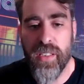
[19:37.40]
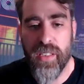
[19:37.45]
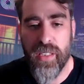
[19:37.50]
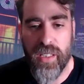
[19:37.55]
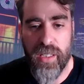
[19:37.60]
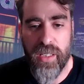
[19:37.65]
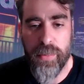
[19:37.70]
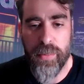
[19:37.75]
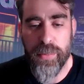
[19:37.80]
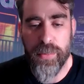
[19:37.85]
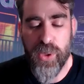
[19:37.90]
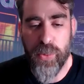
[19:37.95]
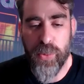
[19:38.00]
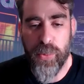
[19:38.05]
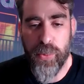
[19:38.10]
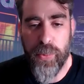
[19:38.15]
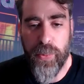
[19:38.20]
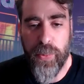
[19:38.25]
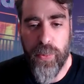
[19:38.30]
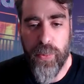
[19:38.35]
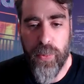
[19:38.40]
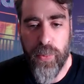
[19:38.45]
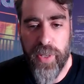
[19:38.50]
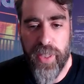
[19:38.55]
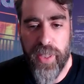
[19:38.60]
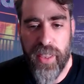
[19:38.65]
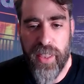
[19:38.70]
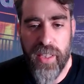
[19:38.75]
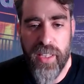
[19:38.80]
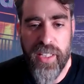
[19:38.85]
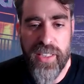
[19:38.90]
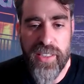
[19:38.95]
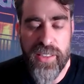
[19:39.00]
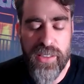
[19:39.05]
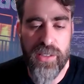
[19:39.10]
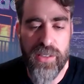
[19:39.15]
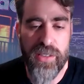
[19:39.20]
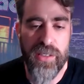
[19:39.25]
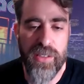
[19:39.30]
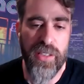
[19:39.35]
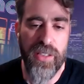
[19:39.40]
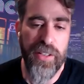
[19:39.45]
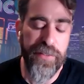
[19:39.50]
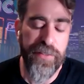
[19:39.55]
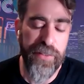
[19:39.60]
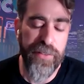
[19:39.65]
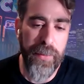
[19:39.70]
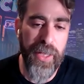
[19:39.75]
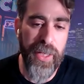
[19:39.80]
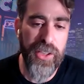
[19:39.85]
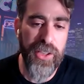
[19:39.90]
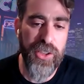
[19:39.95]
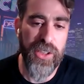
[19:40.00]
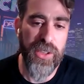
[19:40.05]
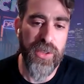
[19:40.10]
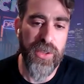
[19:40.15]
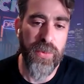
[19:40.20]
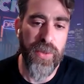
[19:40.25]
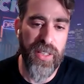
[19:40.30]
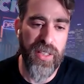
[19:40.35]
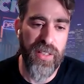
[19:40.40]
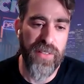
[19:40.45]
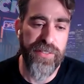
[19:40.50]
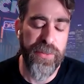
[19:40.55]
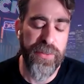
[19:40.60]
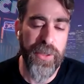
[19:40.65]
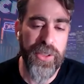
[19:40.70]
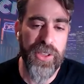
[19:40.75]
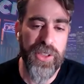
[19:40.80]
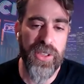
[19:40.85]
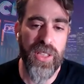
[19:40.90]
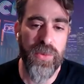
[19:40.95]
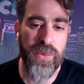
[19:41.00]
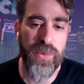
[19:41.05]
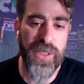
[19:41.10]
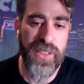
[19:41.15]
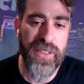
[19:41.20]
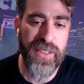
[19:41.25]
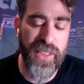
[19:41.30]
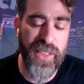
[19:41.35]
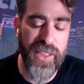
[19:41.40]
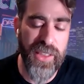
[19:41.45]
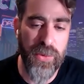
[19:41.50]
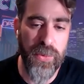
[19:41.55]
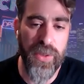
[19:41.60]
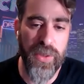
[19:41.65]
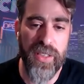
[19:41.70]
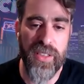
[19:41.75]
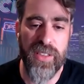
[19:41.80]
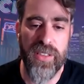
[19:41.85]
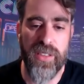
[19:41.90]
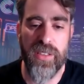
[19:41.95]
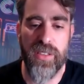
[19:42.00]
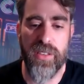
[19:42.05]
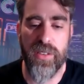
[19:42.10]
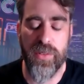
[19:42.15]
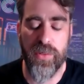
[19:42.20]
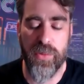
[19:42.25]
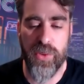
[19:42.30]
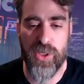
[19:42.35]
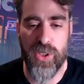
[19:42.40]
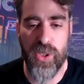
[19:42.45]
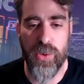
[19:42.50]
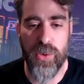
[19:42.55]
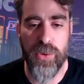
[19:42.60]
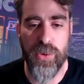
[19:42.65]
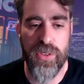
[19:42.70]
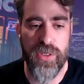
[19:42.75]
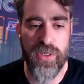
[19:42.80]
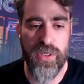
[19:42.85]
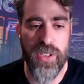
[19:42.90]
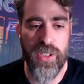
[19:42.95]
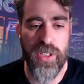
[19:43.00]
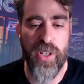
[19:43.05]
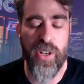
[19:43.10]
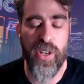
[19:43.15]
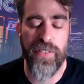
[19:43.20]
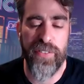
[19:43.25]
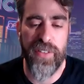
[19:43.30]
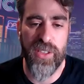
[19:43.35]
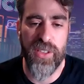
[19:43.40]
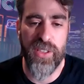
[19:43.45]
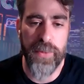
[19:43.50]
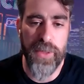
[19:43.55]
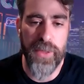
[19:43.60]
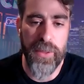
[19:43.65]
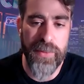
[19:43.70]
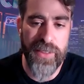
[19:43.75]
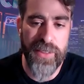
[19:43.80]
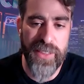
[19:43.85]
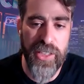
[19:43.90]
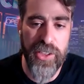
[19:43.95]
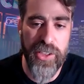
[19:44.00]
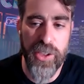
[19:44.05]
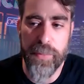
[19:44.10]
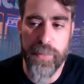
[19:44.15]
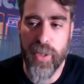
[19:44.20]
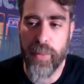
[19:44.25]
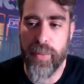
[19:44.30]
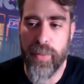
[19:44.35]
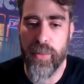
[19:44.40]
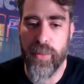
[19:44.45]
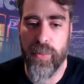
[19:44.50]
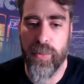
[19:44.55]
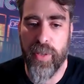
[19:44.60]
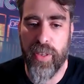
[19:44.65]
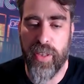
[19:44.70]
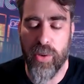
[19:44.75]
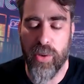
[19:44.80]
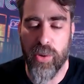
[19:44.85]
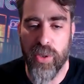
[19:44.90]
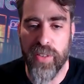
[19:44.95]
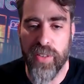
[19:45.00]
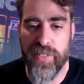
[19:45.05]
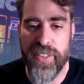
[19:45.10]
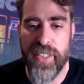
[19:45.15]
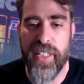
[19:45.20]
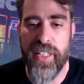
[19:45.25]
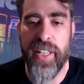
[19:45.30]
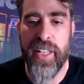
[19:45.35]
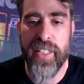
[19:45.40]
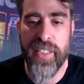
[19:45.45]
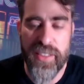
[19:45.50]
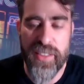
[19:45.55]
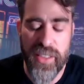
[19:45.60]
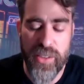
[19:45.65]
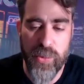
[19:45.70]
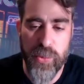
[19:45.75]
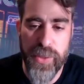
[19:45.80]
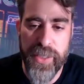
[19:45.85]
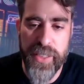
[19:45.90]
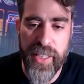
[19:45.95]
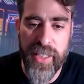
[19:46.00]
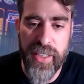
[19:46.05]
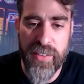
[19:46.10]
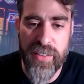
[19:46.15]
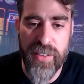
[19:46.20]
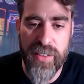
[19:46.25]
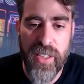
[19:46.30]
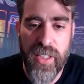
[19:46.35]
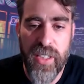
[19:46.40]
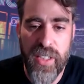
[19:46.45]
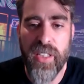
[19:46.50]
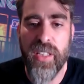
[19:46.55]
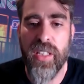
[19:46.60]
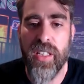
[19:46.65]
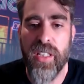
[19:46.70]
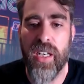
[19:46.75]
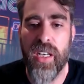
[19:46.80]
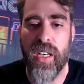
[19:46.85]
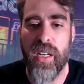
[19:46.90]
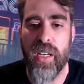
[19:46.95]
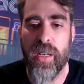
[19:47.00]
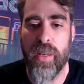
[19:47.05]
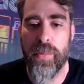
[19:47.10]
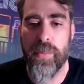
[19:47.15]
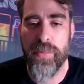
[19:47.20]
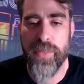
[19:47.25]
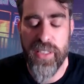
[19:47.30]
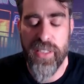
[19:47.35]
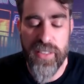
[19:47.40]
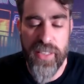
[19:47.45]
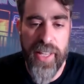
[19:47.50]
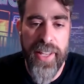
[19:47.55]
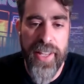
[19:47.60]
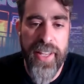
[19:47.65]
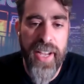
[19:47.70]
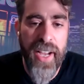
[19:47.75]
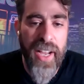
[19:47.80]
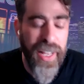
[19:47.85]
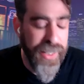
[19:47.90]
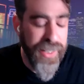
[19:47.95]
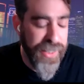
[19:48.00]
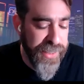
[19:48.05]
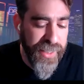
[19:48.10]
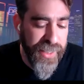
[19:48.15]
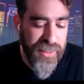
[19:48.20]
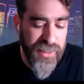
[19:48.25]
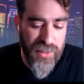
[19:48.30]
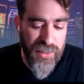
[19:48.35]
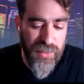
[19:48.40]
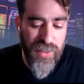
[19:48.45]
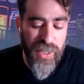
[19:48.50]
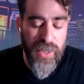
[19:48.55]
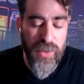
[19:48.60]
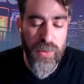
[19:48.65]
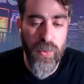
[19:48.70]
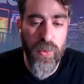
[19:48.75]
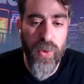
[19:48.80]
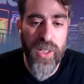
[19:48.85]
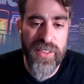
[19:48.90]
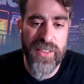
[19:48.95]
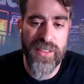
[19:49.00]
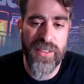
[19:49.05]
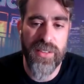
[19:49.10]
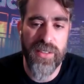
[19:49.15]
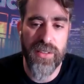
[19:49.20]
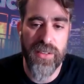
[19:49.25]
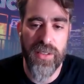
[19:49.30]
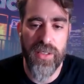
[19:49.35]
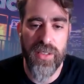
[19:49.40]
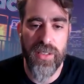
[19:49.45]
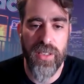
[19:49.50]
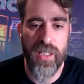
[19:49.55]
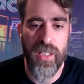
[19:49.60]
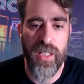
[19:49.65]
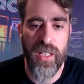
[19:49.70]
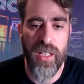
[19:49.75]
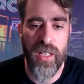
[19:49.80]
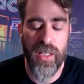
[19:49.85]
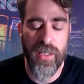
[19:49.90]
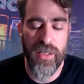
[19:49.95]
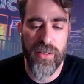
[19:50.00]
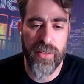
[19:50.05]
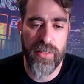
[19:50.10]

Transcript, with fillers: Um, so with this information, with the information that we assess with this solution of this optimization problem, with all of the hints that we get, um, that the A I gets around what's uh,